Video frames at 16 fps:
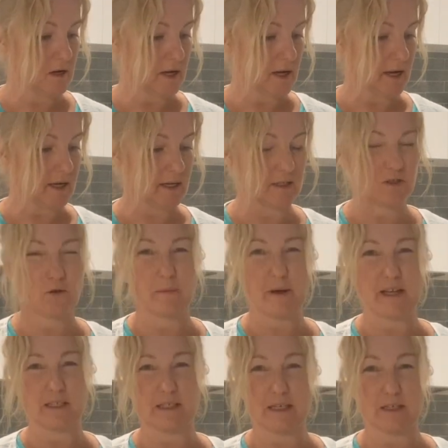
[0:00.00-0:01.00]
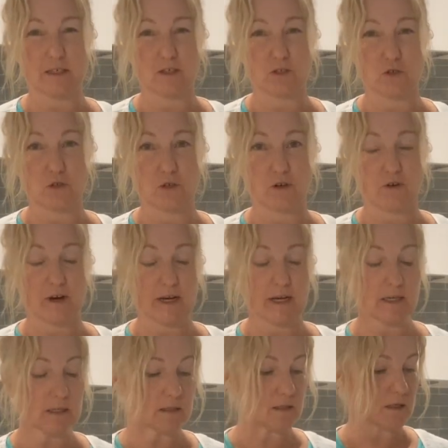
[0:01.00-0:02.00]
it gets to about 62
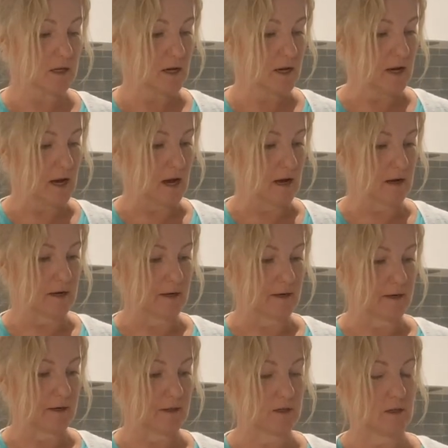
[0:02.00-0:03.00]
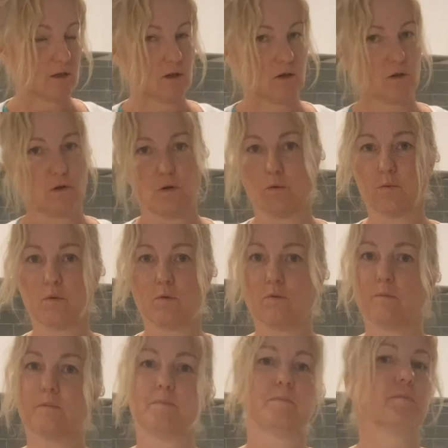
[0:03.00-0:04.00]
degrees. You
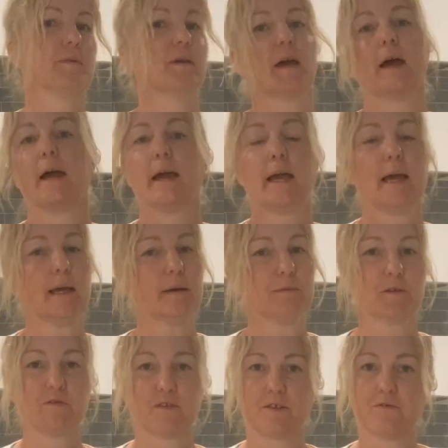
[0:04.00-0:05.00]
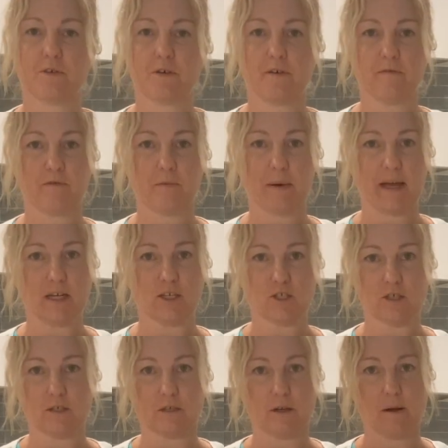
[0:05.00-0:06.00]
will get heaps of different
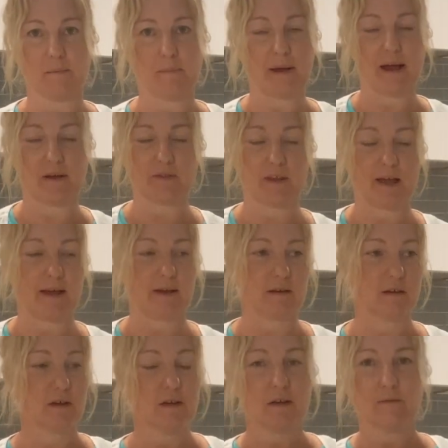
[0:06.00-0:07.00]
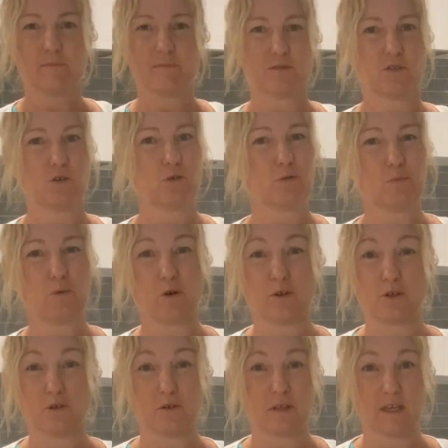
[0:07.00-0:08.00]
information about that. Do
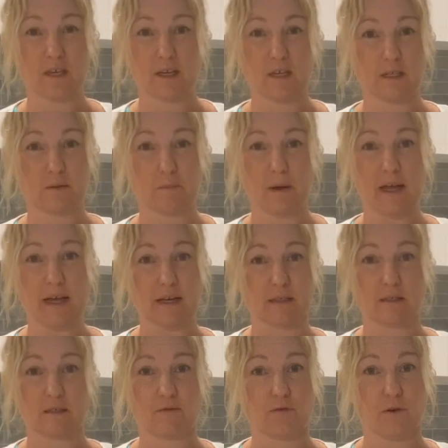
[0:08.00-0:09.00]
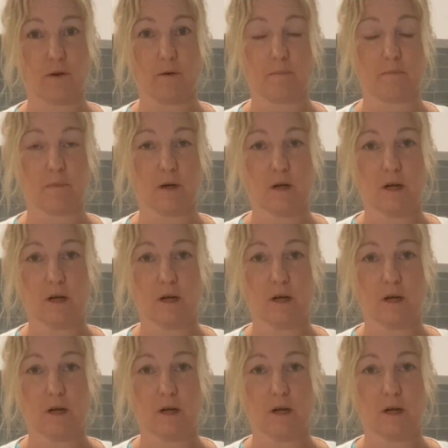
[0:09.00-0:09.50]
what you think is best from